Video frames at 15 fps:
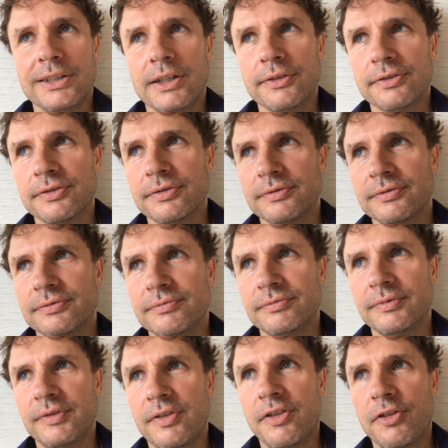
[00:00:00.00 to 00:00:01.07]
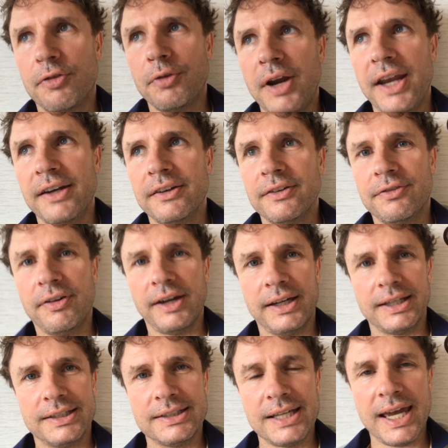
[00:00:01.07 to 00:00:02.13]
I've threatened to
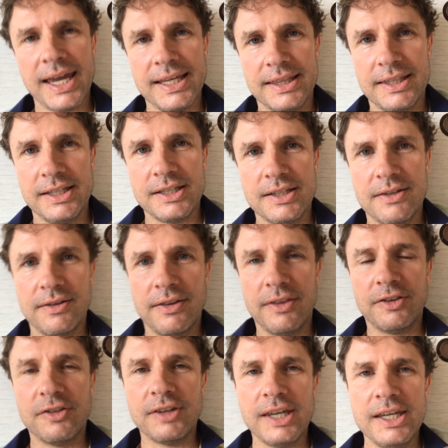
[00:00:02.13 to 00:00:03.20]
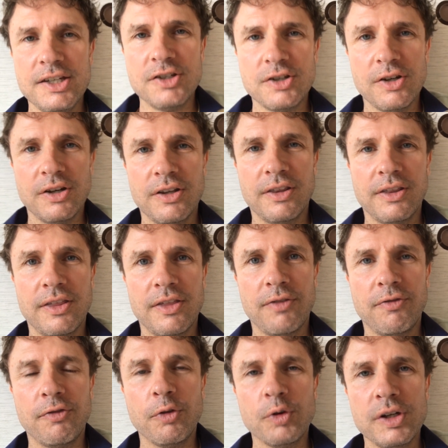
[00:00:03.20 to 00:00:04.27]
fucking take this t-shirt
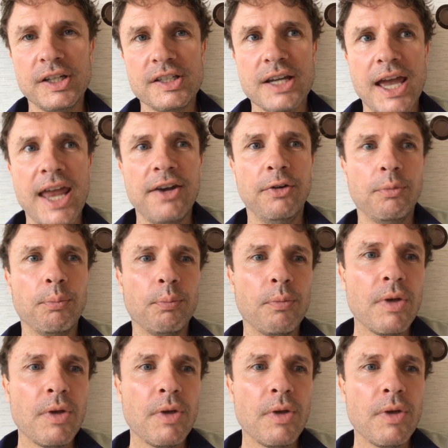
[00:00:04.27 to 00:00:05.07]
footage and